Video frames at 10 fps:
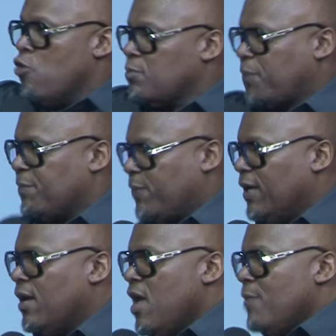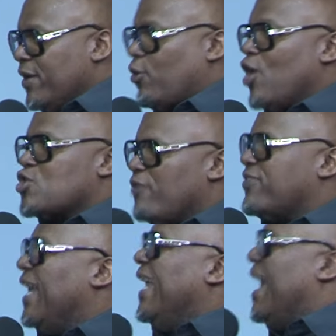own people because
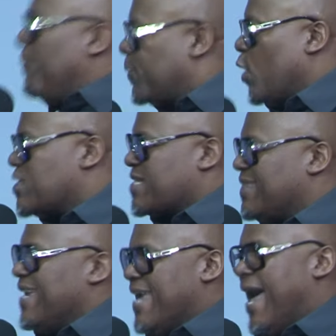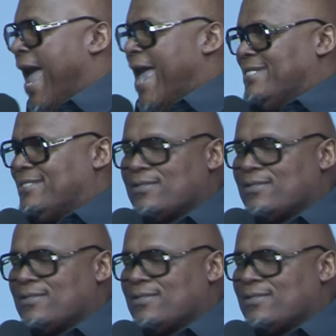of the leprosy they had